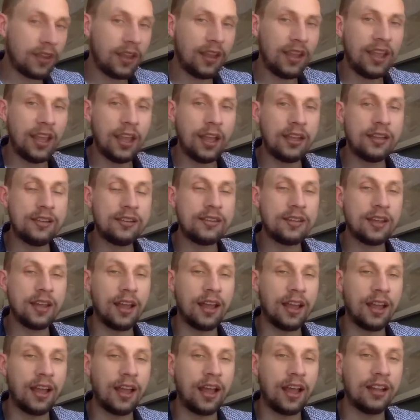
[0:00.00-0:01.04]
And
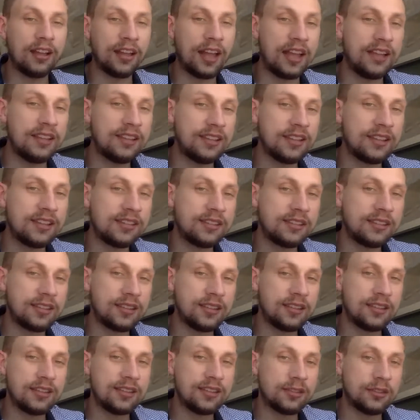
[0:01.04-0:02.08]
I like this
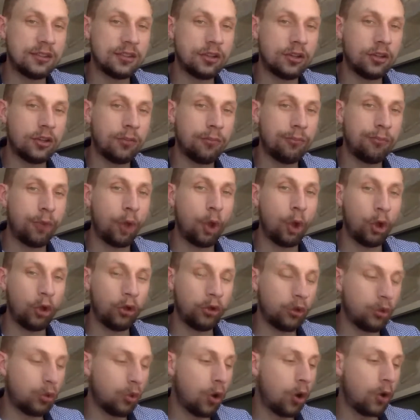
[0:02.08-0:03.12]
little
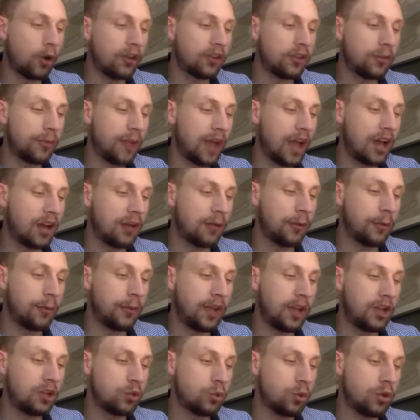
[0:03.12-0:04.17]
bold quote at the bottom of
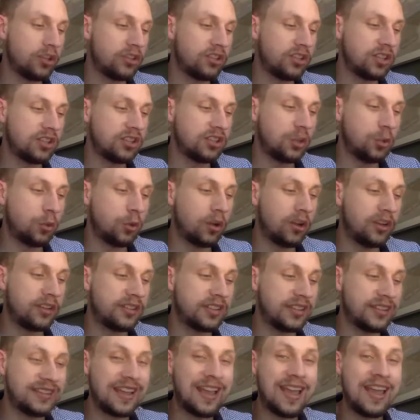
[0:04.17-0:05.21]
page 161. It
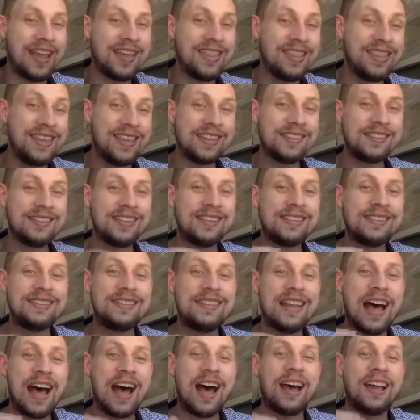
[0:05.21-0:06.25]
says, "This is
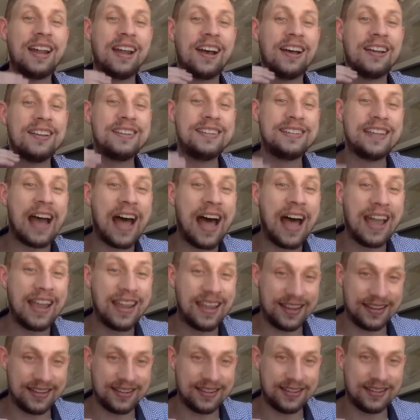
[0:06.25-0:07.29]
not a
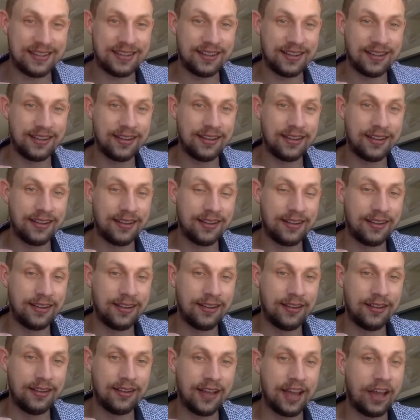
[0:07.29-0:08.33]
diet."
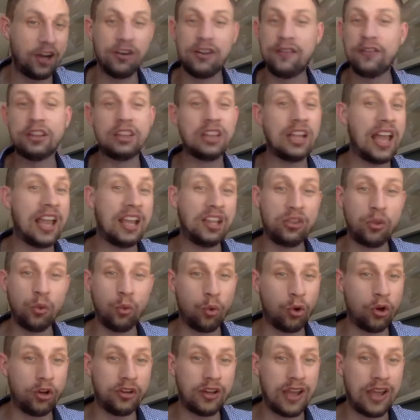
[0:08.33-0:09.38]
I don't even like the
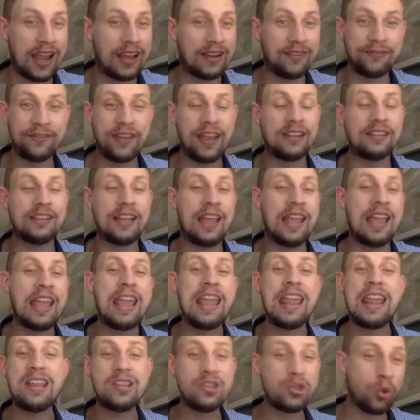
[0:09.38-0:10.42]
word diet. In fact, I
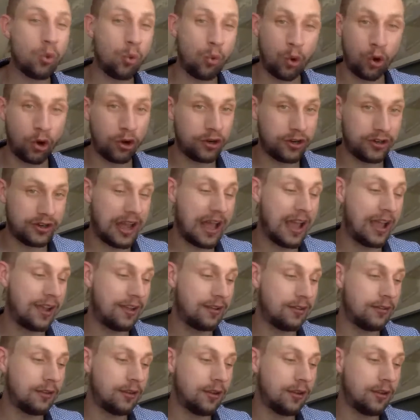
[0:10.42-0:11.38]
hate the word diet